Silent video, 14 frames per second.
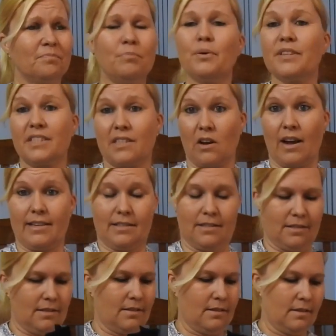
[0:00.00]

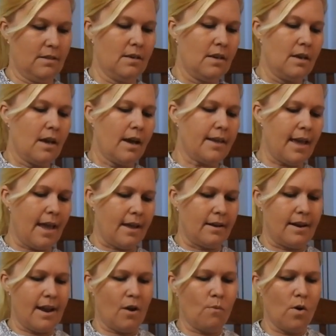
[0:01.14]
precise. Okay,
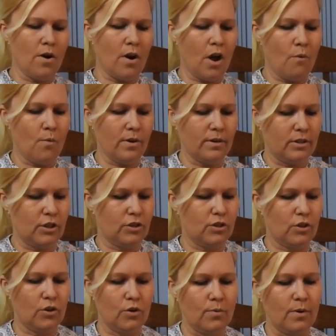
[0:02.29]
now what I want to
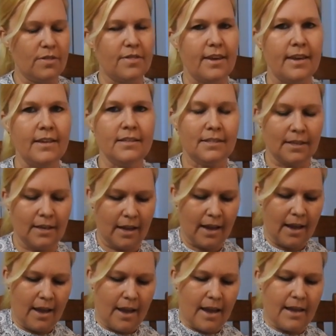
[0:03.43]
do with this
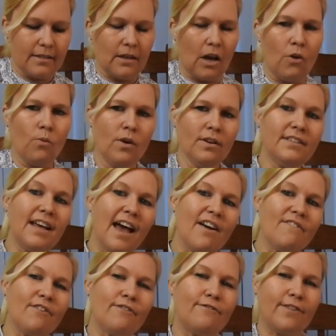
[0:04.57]
is I want to
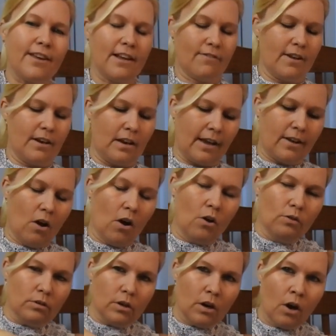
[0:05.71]
have a feel of it, like
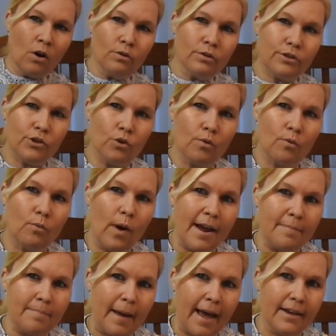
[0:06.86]
hold your
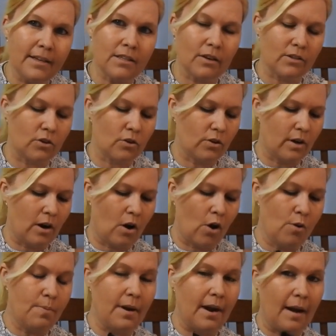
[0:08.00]
weight bag so it's not going to
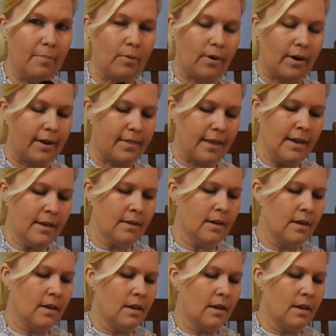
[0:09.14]
open up or anything.